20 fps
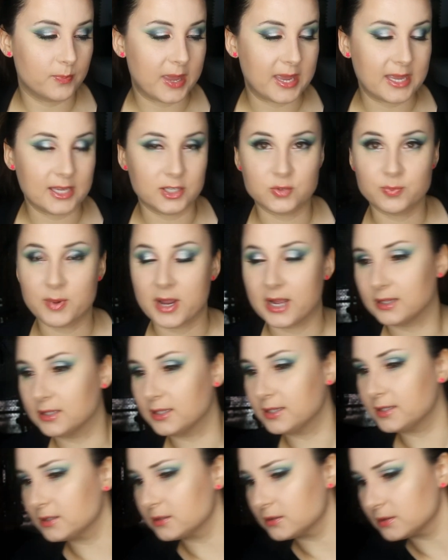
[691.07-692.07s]
peach
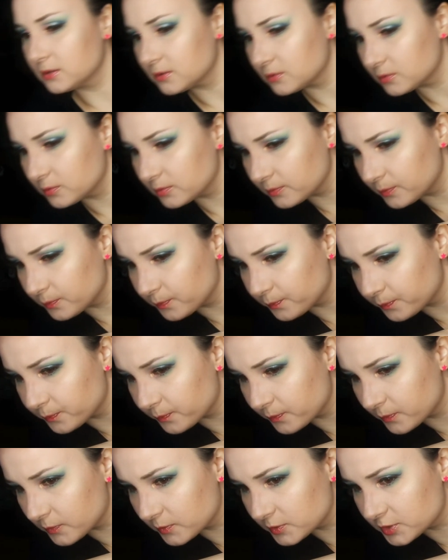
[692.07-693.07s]
palette,
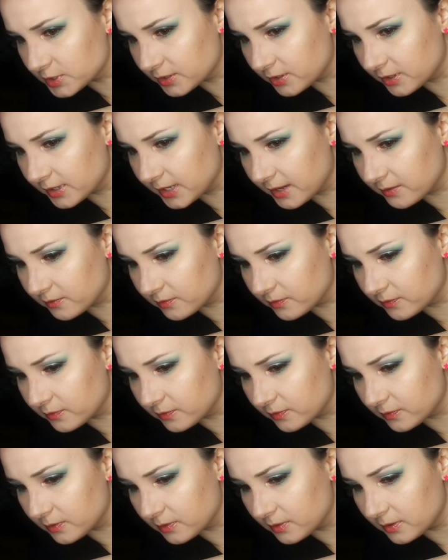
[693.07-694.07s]
which I don't have
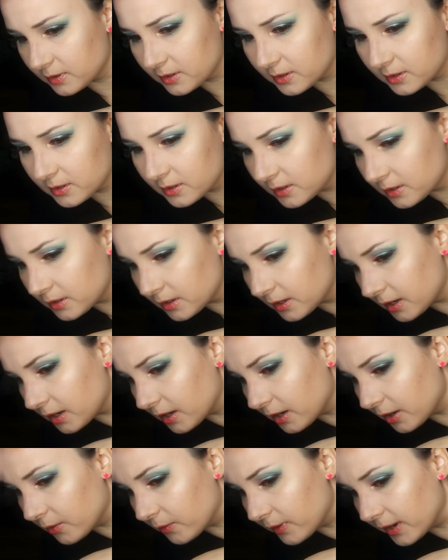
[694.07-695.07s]

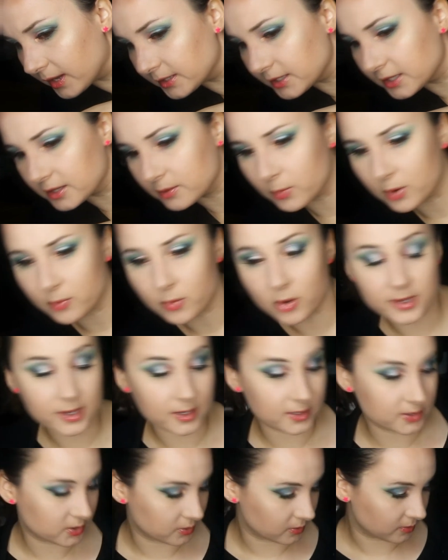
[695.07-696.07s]
around at the moment. Oh
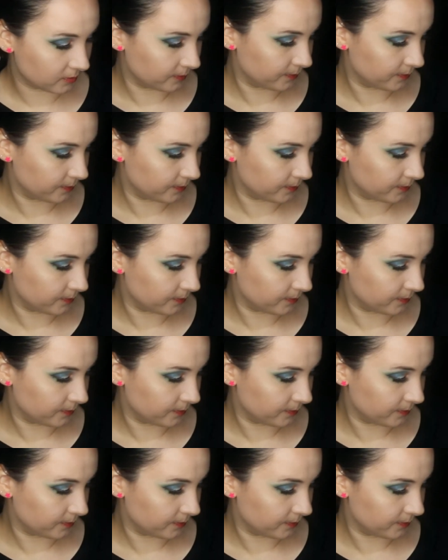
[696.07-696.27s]
yeah, I do.